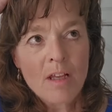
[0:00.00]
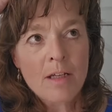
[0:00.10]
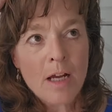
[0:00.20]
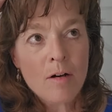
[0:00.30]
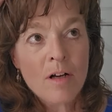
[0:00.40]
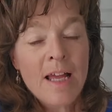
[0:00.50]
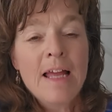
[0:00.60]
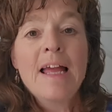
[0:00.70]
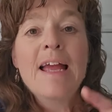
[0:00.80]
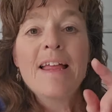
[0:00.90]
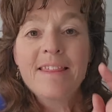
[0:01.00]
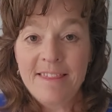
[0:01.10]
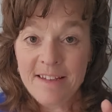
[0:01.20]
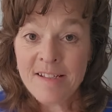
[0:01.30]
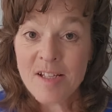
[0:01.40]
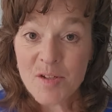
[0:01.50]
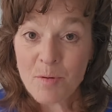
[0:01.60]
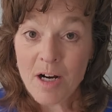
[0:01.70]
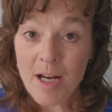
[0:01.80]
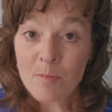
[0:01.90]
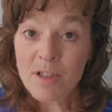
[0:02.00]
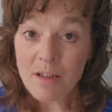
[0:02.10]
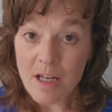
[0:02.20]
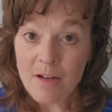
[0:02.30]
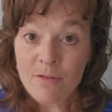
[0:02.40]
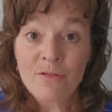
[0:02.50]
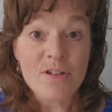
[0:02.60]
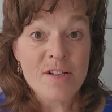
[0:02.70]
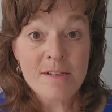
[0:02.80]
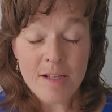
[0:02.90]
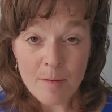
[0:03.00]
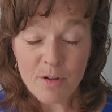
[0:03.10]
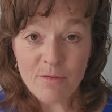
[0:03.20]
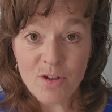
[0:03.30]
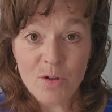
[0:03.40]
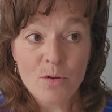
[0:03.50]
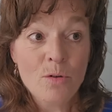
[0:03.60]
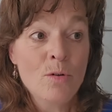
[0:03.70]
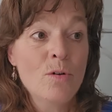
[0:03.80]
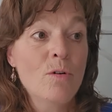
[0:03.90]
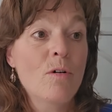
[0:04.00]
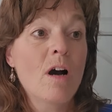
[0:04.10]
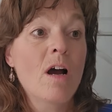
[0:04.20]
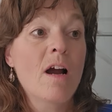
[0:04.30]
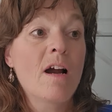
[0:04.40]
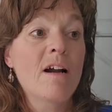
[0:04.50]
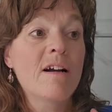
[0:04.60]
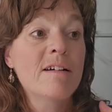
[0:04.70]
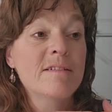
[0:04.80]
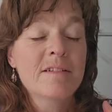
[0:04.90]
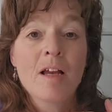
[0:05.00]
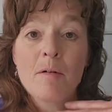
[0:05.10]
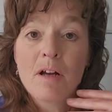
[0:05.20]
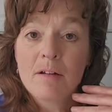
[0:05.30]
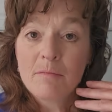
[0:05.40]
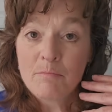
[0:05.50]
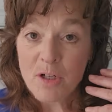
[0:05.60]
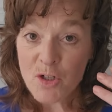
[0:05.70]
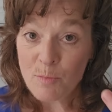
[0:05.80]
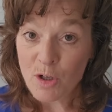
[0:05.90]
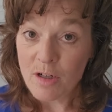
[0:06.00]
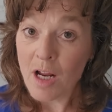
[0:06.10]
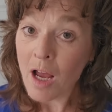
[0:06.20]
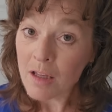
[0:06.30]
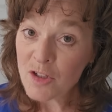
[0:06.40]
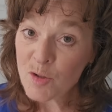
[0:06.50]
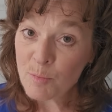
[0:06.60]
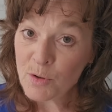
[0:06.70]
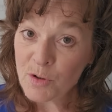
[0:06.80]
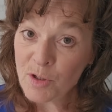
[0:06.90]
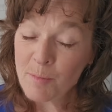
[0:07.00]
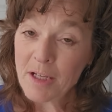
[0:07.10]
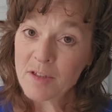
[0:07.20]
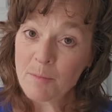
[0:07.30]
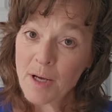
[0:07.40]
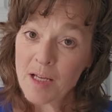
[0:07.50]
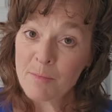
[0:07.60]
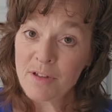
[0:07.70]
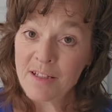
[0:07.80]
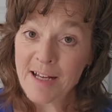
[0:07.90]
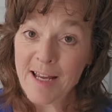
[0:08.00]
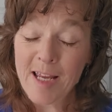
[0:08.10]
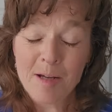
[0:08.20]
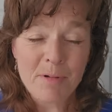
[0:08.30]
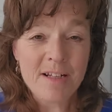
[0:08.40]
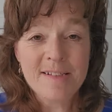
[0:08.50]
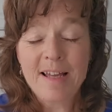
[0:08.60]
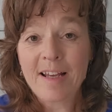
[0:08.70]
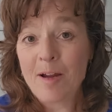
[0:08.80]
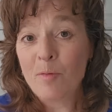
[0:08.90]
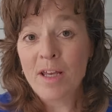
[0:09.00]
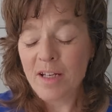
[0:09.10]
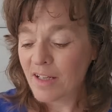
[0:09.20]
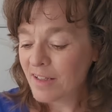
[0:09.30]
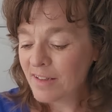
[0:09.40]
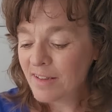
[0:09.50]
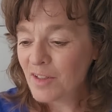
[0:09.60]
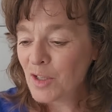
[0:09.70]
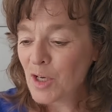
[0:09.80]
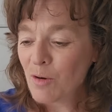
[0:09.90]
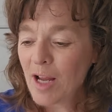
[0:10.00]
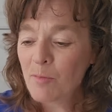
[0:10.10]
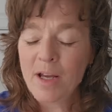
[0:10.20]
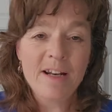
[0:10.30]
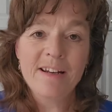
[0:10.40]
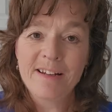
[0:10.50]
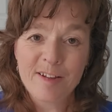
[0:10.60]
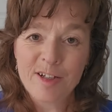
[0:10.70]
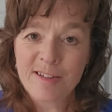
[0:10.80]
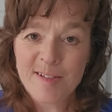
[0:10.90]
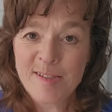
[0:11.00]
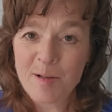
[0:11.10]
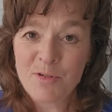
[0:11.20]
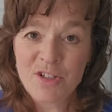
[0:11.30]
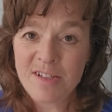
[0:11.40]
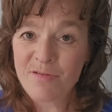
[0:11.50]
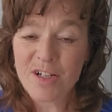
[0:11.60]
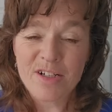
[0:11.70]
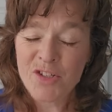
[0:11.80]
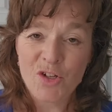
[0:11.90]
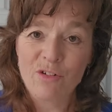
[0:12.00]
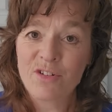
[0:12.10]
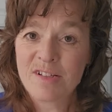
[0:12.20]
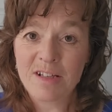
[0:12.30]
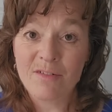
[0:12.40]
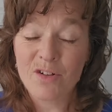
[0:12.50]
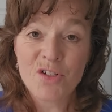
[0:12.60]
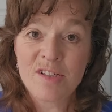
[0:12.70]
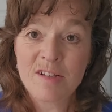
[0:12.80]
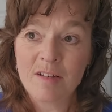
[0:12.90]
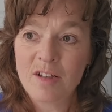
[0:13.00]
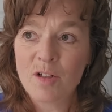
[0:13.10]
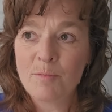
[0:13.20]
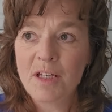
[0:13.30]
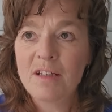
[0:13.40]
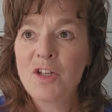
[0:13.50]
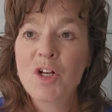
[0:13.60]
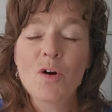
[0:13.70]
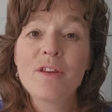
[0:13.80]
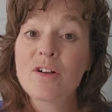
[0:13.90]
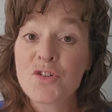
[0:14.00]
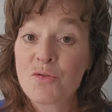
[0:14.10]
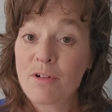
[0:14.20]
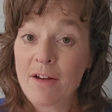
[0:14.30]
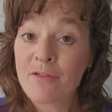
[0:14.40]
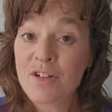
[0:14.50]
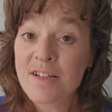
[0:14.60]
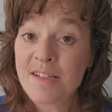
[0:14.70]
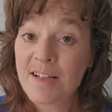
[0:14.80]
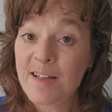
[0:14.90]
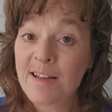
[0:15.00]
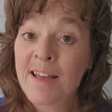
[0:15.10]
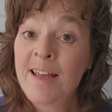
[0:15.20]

Now, this is where I would love for some of you who are much more knowledgeable about the Bible than I am, because, like, I went in and looked this up just very surface level, just a little bit, and there's referencing